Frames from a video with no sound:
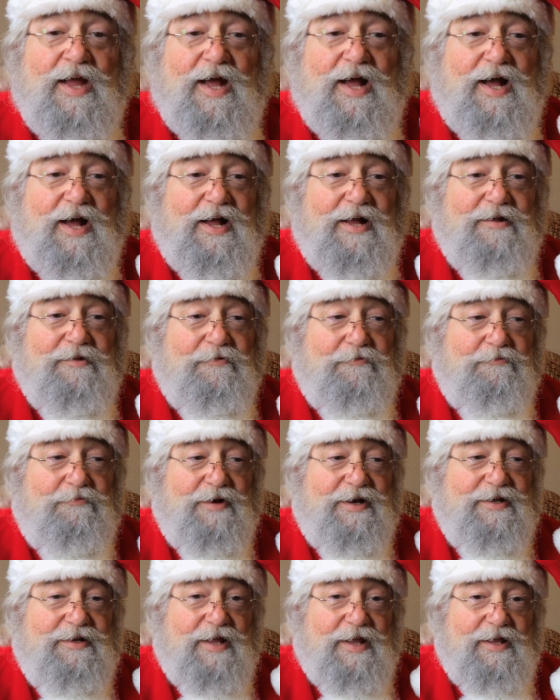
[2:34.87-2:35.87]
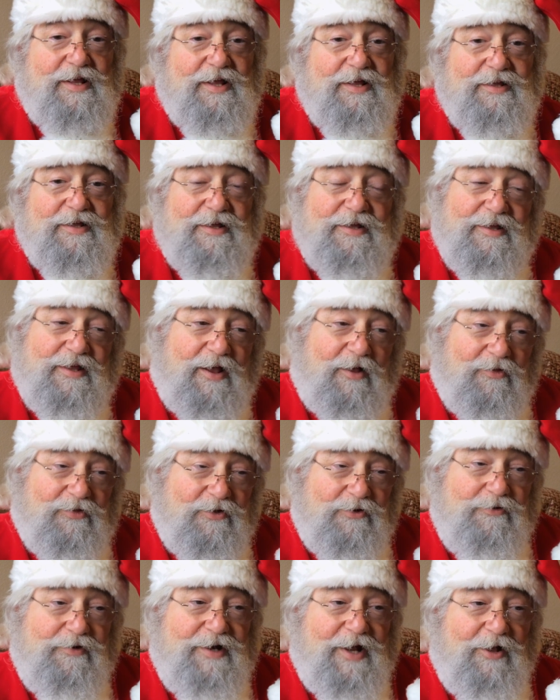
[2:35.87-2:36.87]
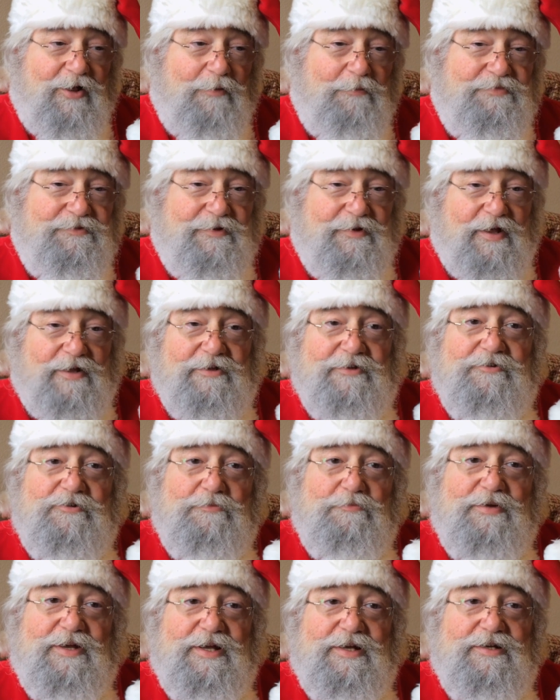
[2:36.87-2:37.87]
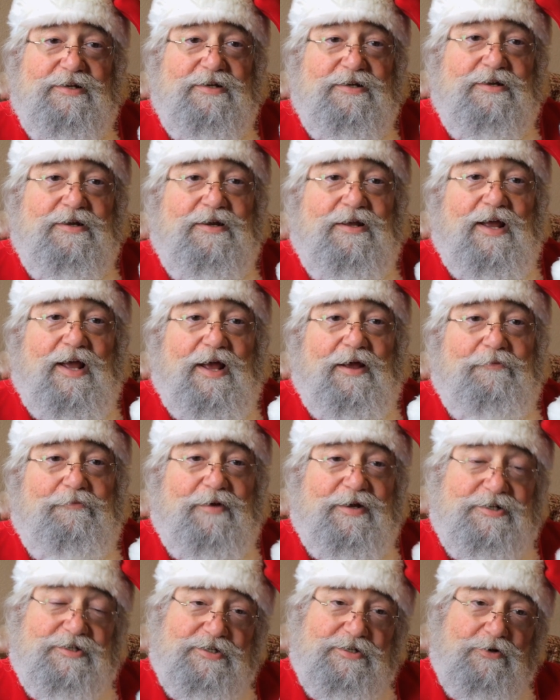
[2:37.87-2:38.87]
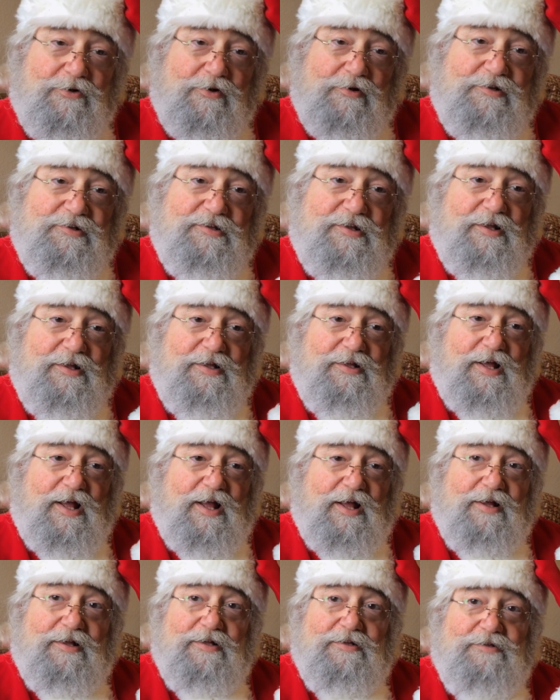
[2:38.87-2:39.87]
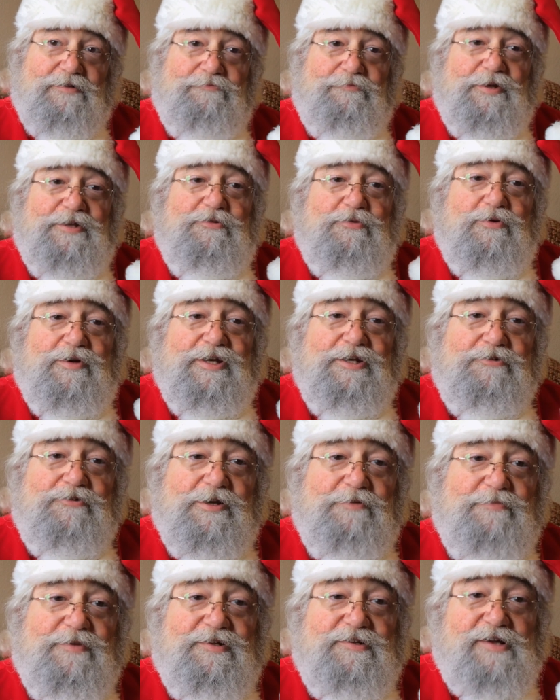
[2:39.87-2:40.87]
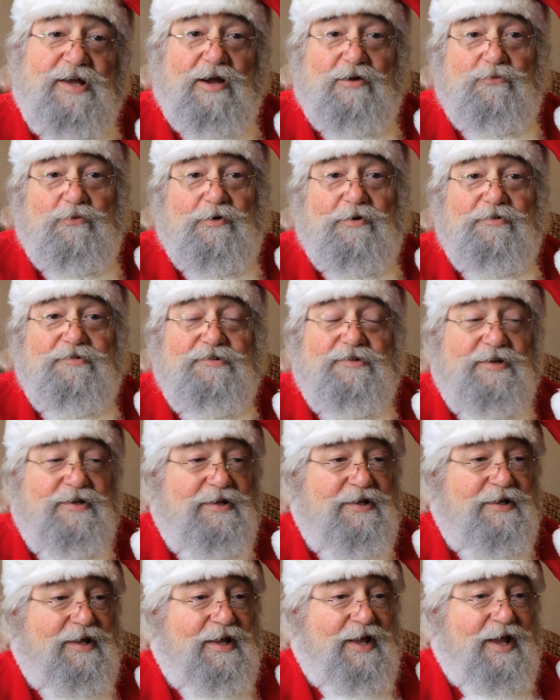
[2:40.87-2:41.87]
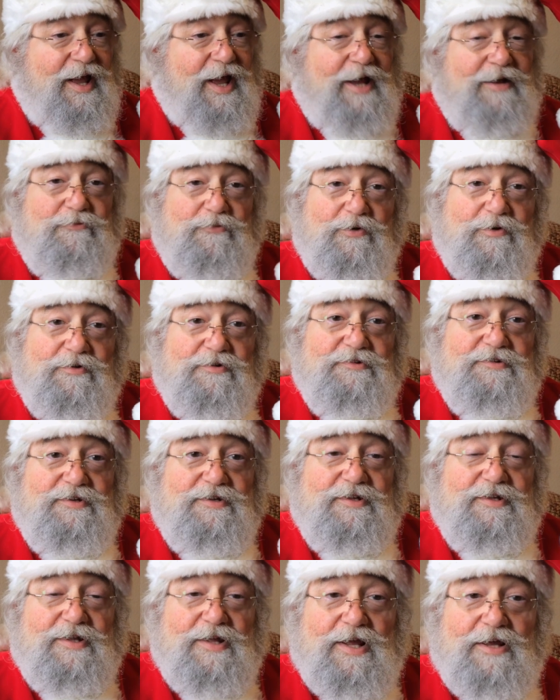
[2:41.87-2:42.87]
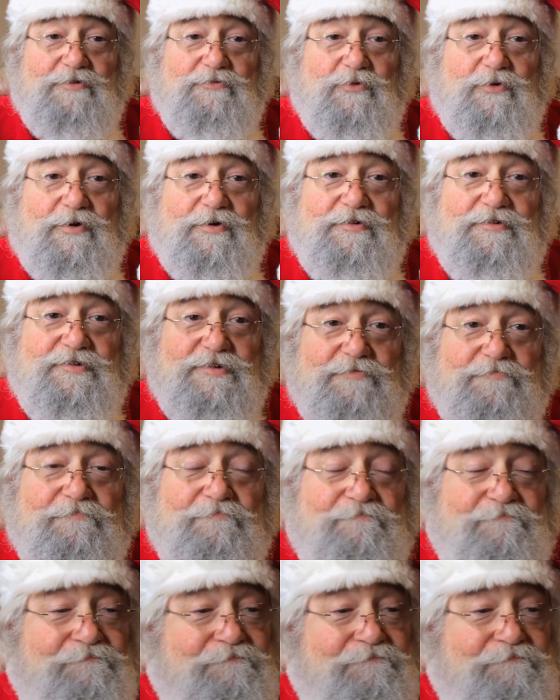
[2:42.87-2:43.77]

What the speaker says: But although it helped a little bit, but she always, between treatments, got worse and worse and worse.